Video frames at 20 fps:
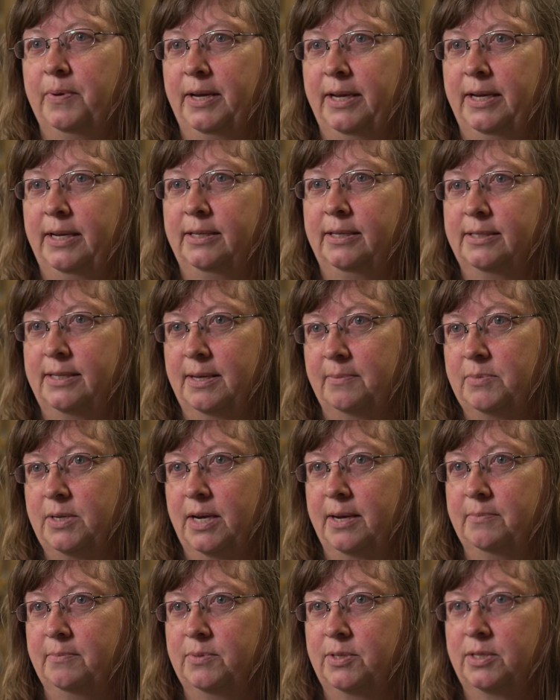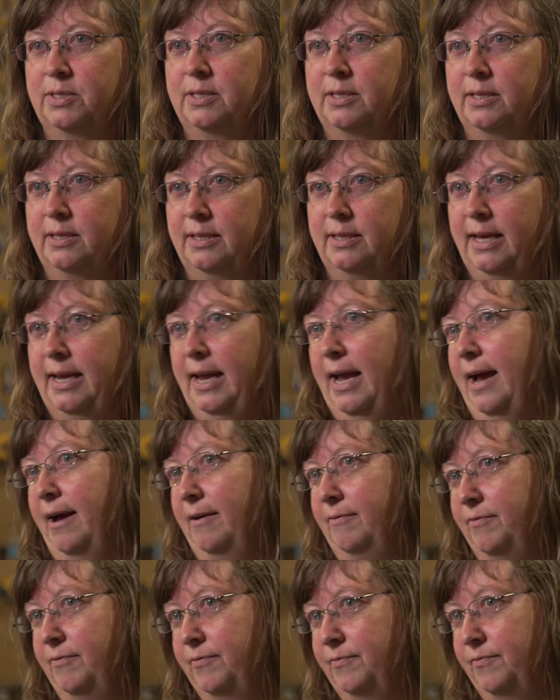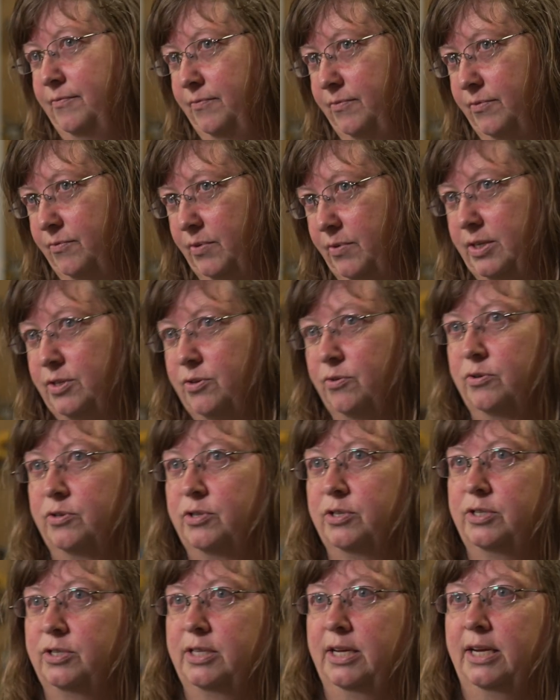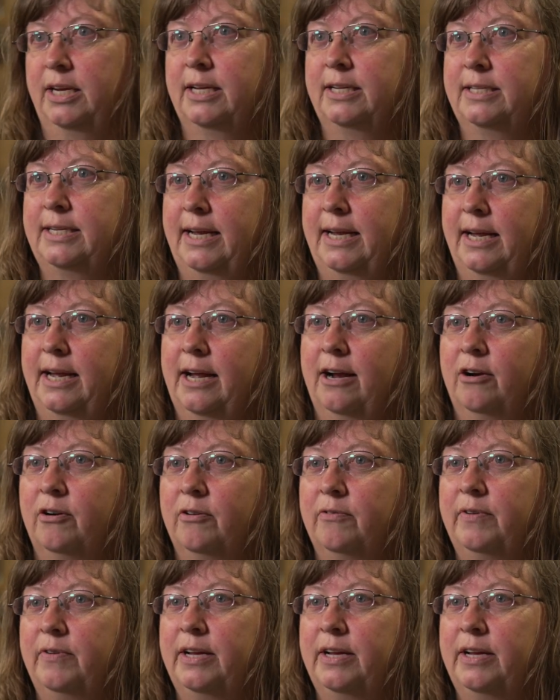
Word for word: and sometimes they have resources that can take care of